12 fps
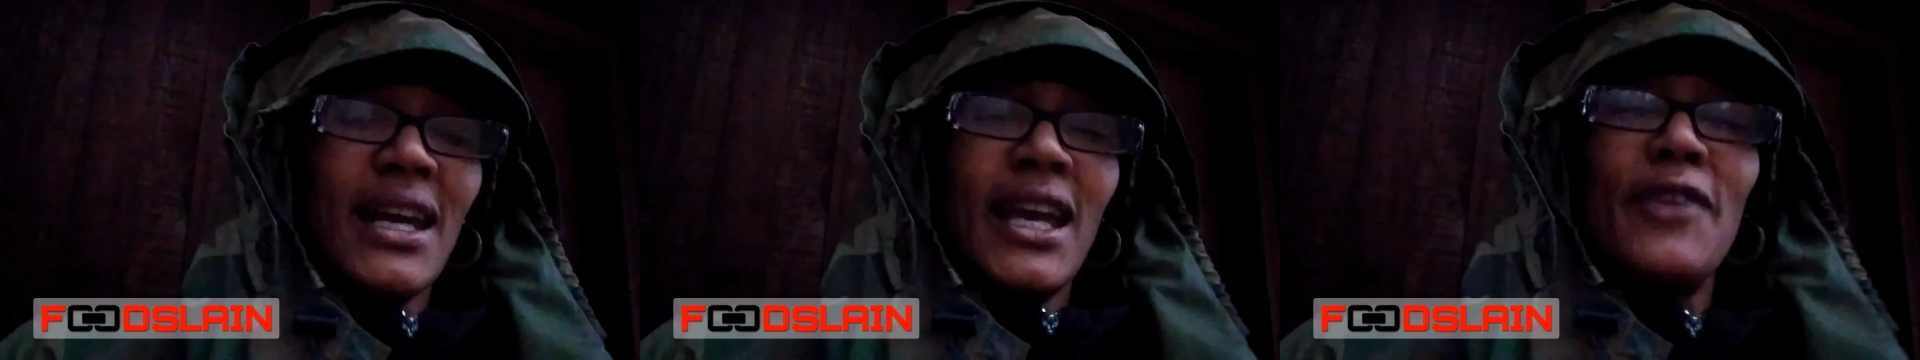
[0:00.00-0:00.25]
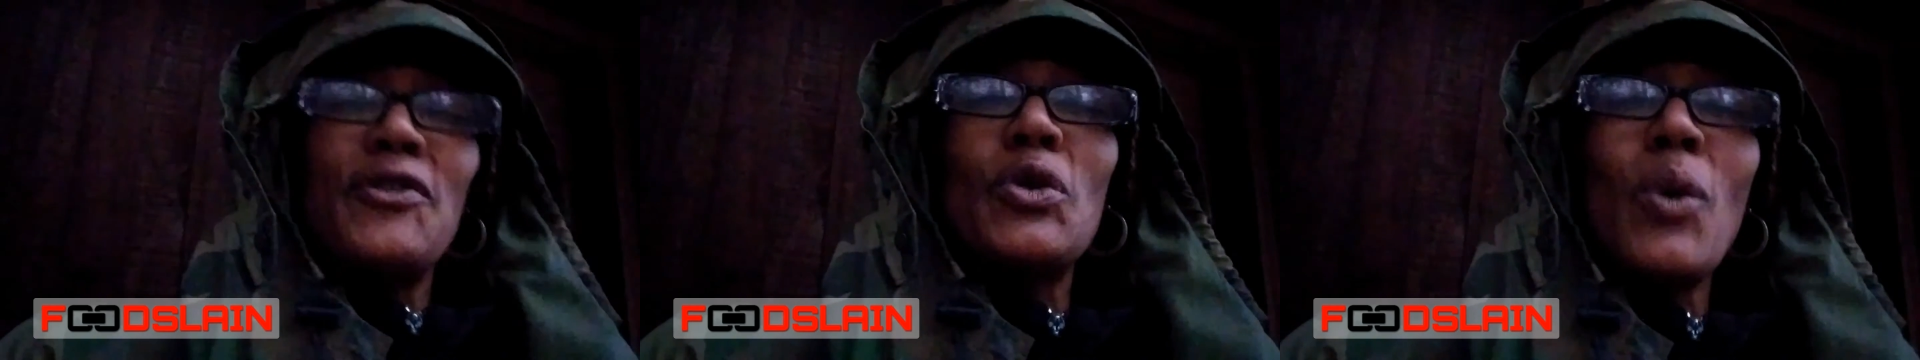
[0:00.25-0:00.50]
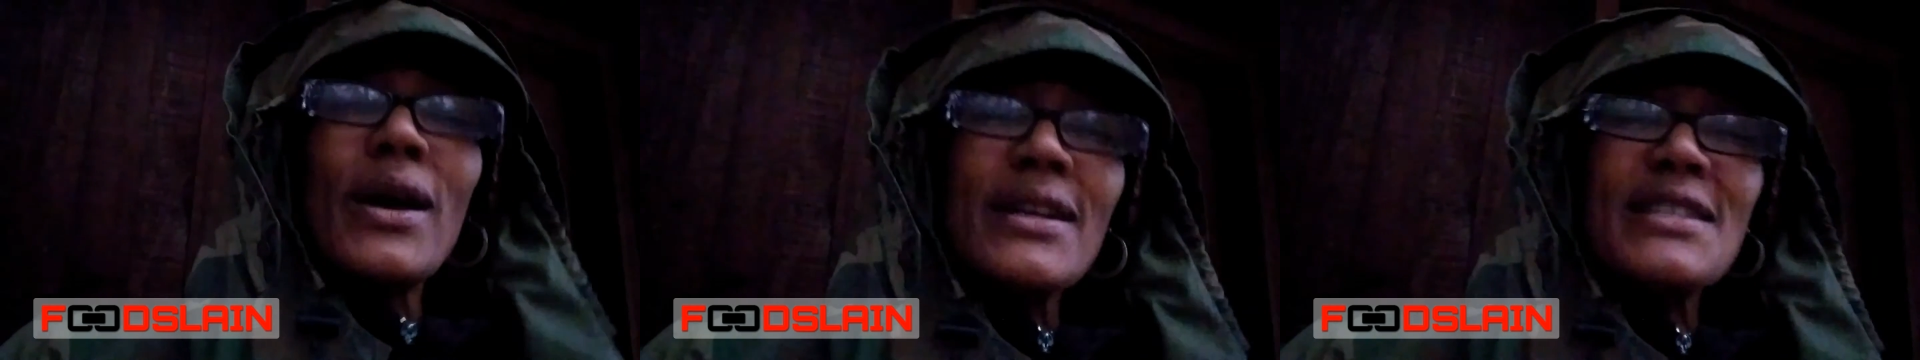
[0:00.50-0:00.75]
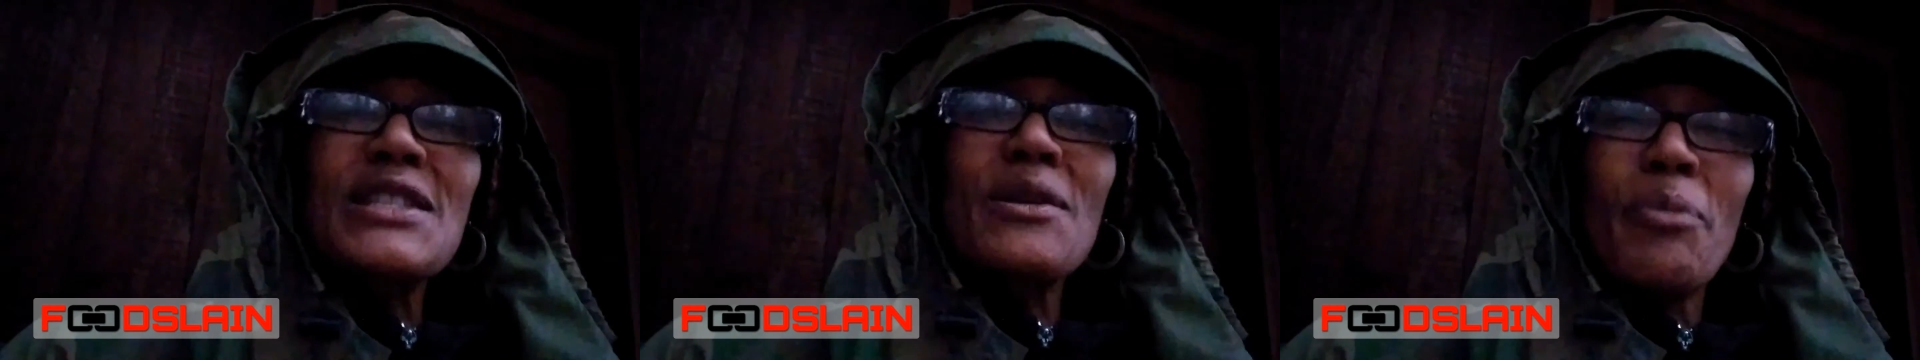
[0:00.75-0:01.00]
If you want to
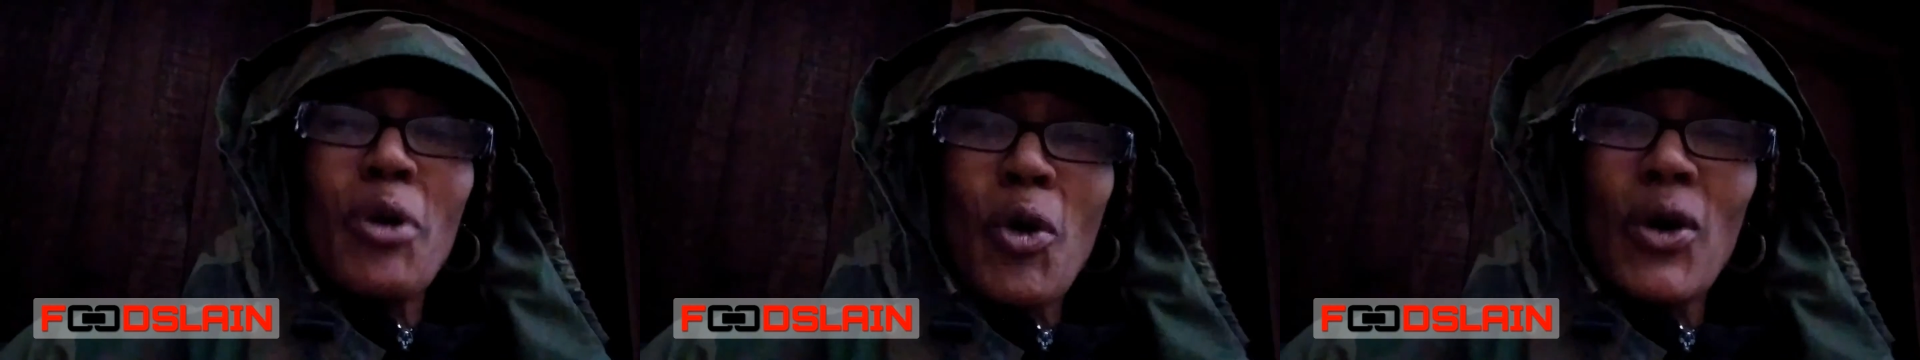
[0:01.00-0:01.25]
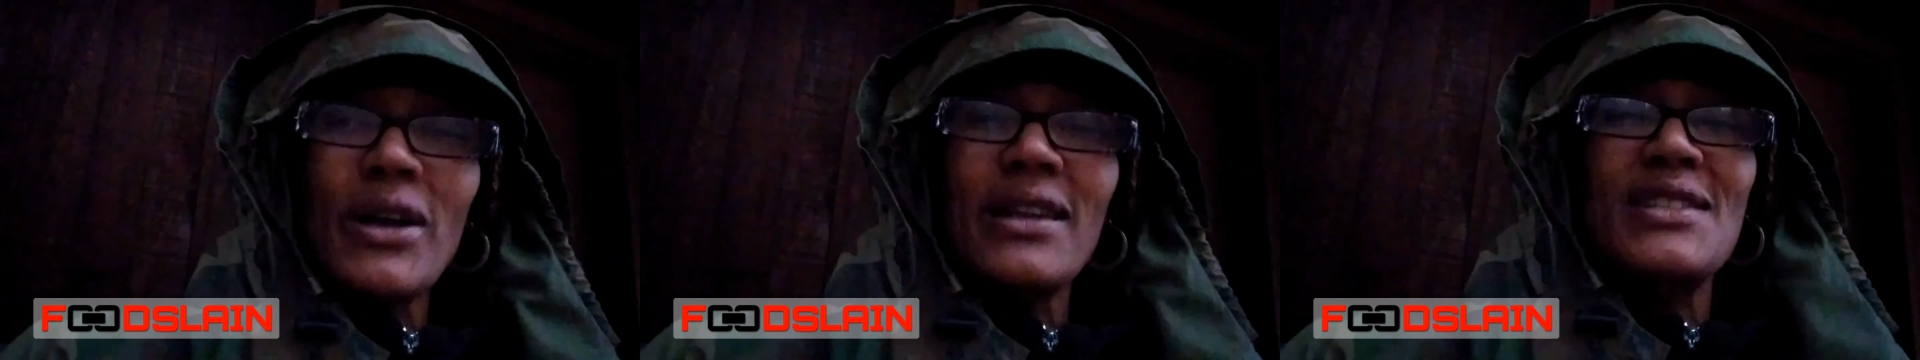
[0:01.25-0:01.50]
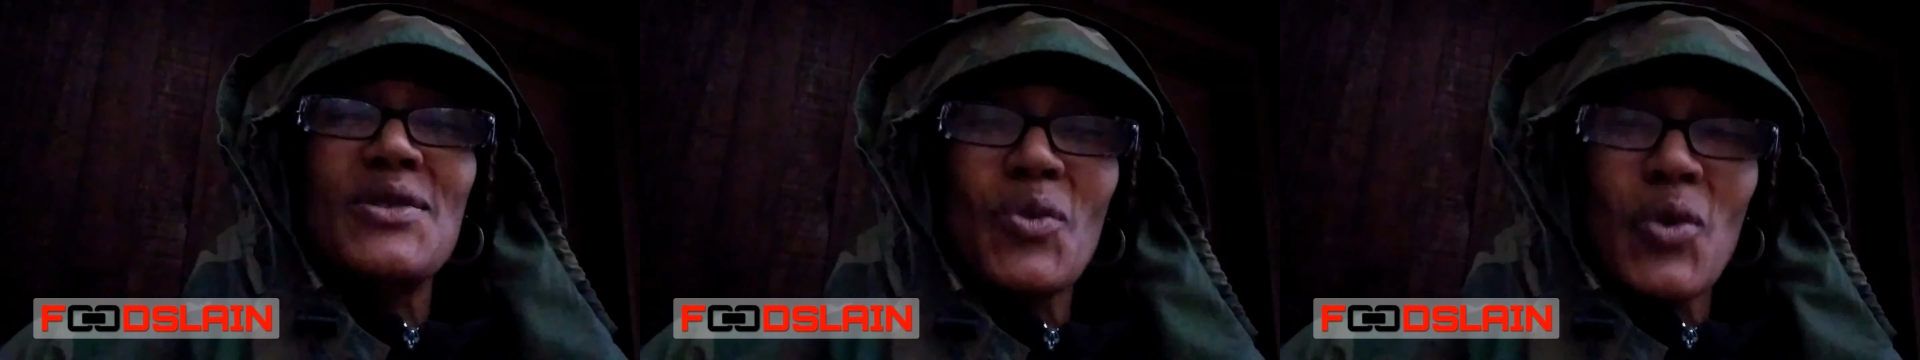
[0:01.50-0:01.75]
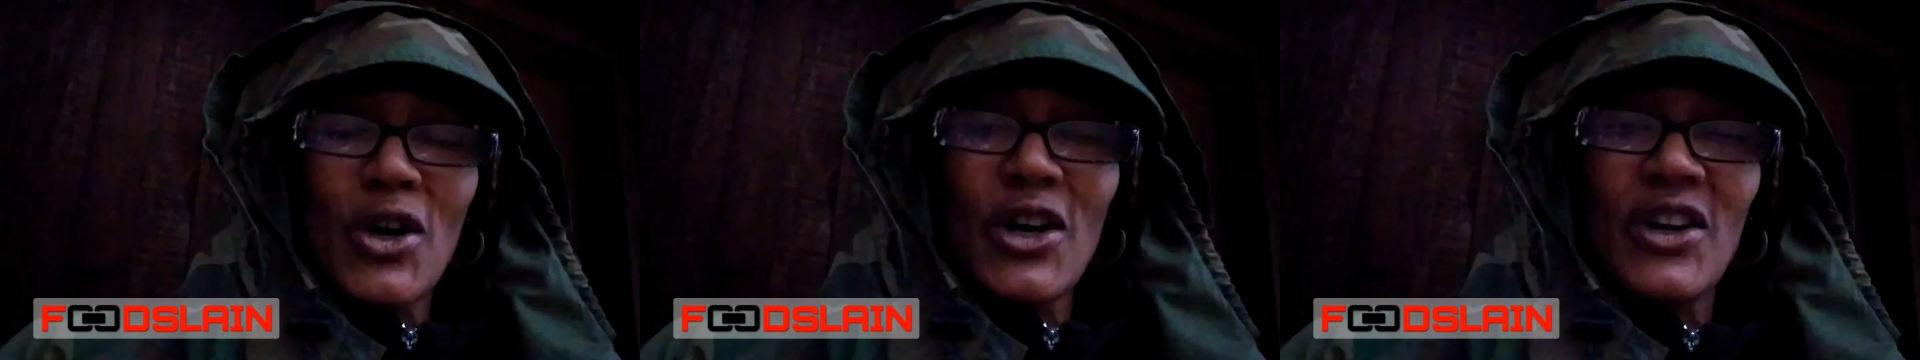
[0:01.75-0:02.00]
support this
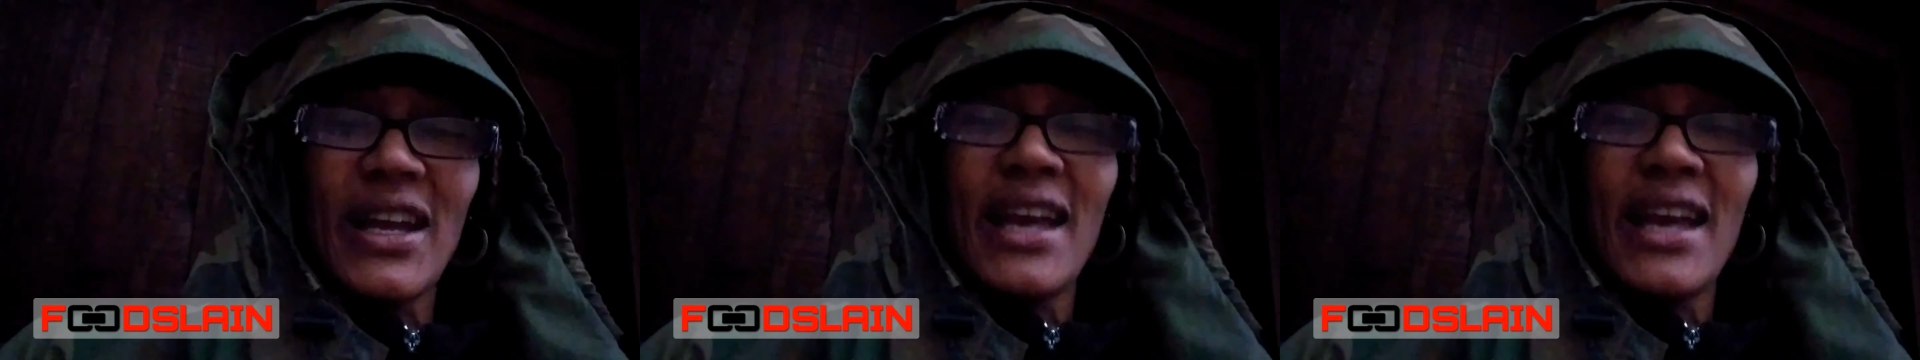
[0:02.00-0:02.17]
work